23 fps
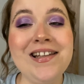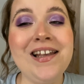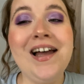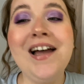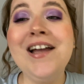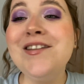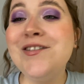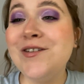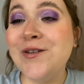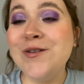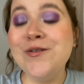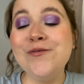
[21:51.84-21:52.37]
I
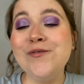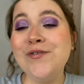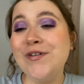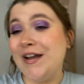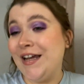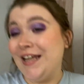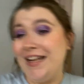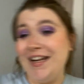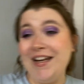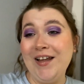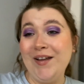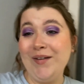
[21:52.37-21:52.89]
do
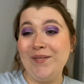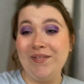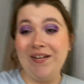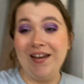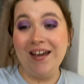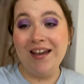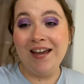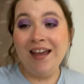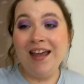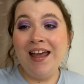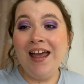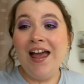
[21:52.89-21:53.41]
really love
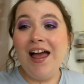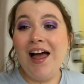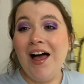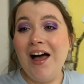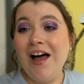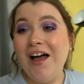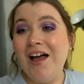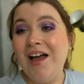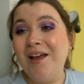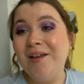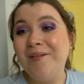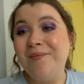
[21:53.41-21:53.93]
it.
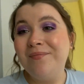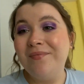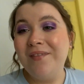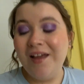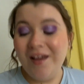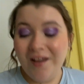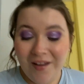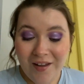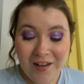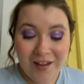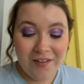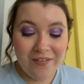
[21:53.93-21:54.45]
I
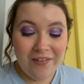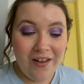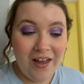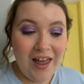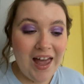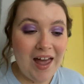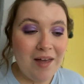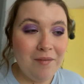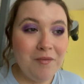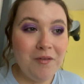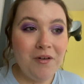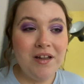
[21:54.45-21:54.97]

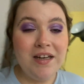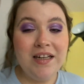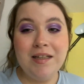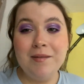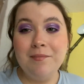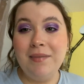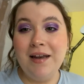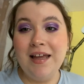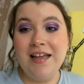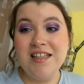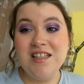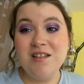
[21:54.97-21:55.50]
haven't got any
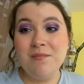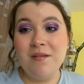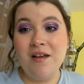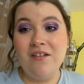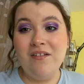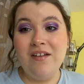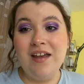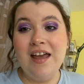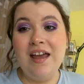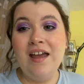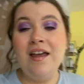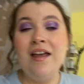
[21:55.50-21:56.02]
complaints about
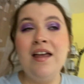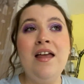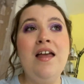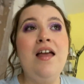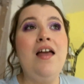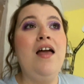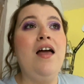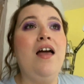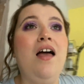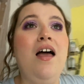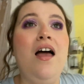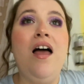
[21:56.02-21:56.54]
it.
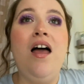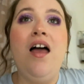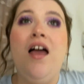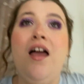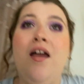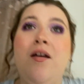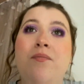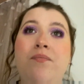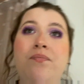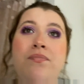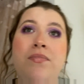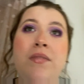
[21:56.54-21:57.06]

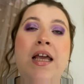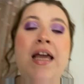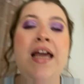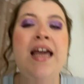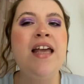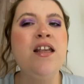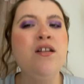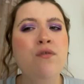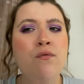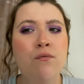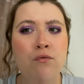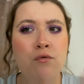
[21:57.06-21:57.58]
It
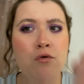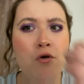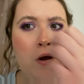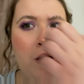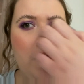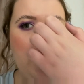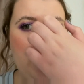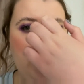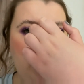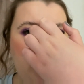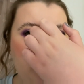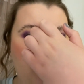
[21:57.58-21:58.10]
is
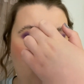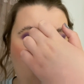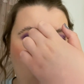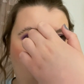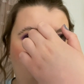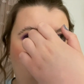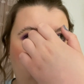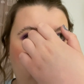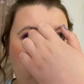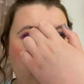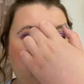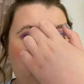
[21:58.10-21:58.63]
really
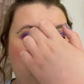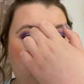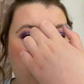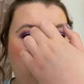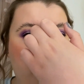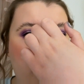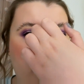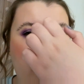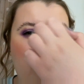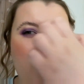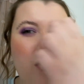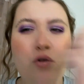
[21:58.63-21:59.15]
bright,
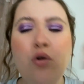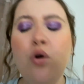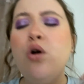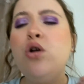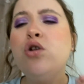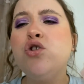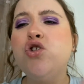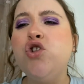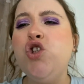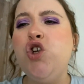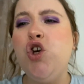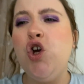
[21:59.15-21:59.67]
but
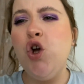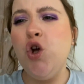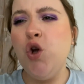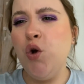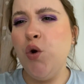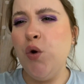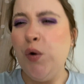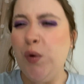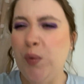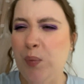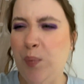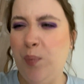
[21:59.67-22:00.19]
not
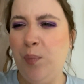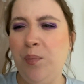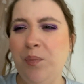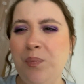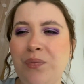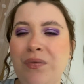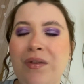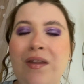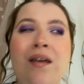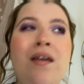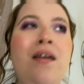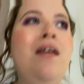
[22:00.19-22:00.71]
too,
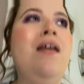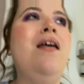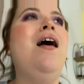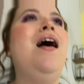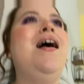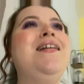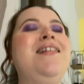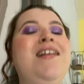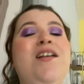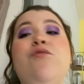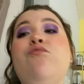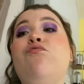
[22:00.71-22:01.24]
I
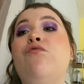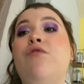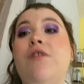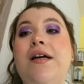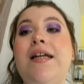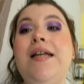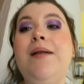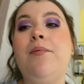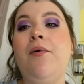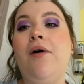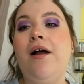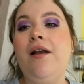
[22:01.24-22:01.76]
said
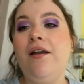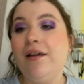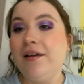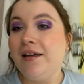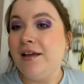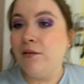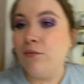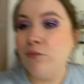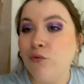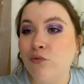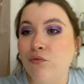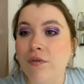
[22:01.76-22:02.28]
really bright like
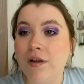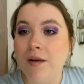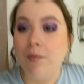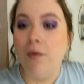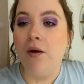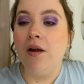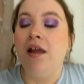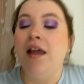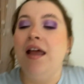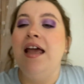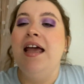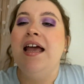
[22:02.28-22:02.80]
it was really bright.